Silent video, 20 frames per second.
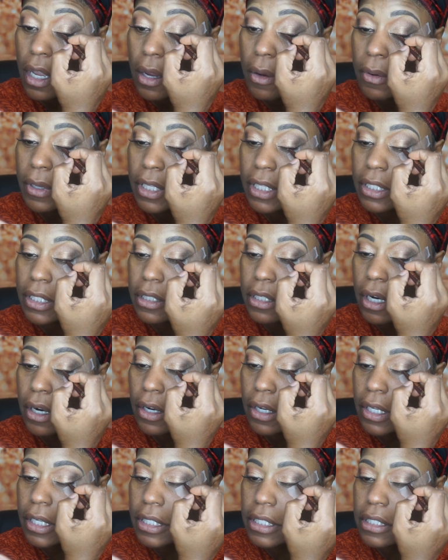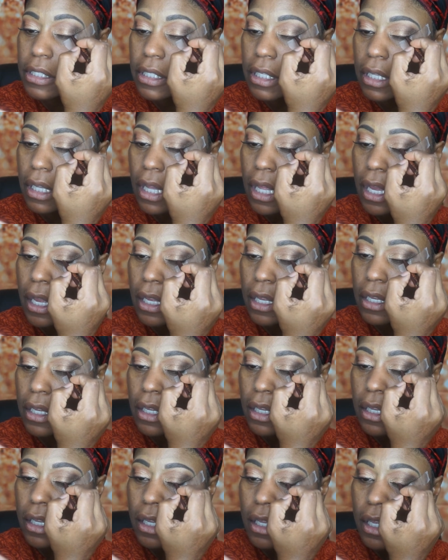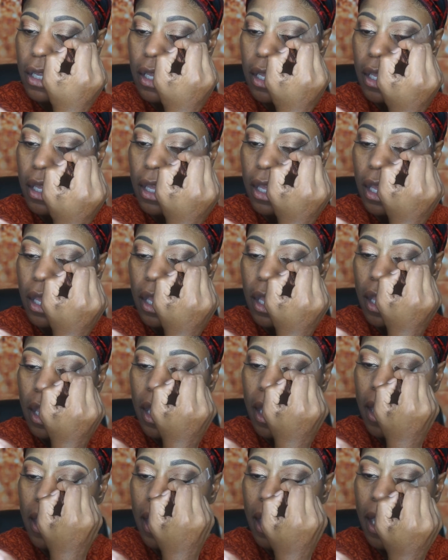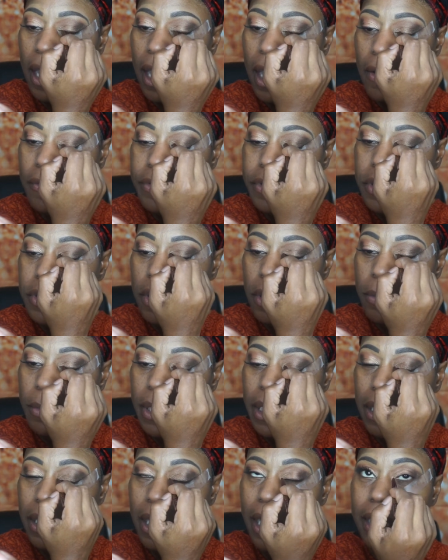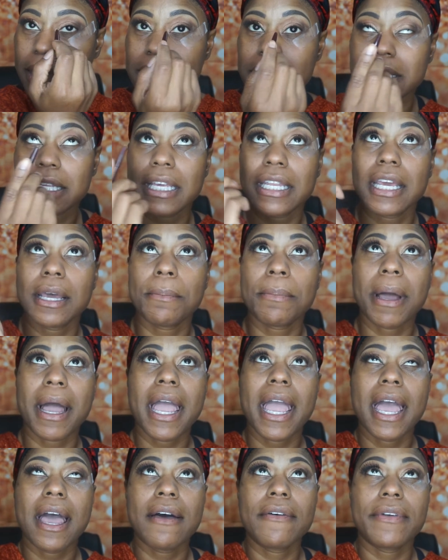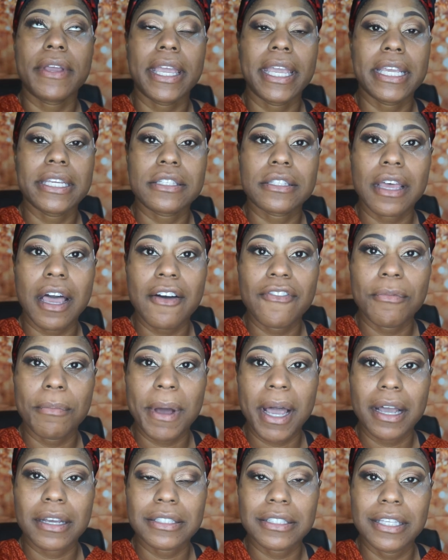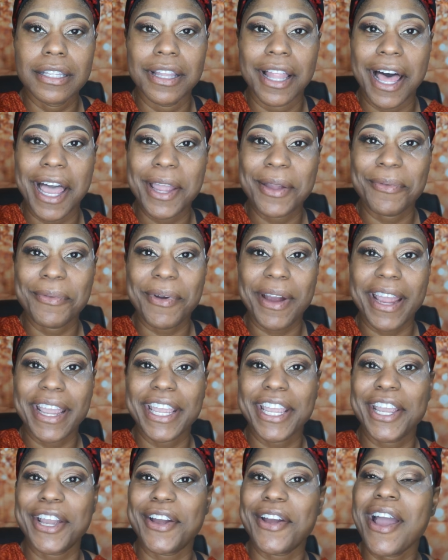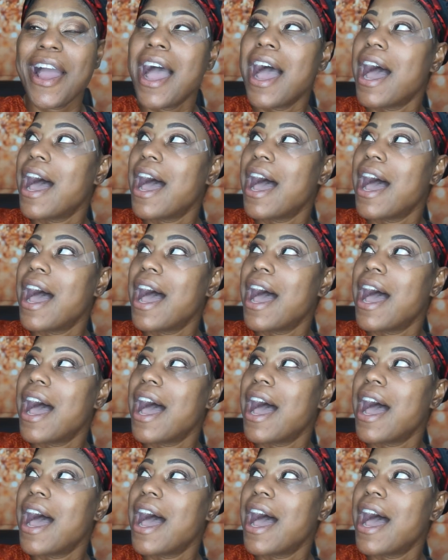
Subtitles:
It really darkens the light. And I have so many lights set up. I have a softbox light right here.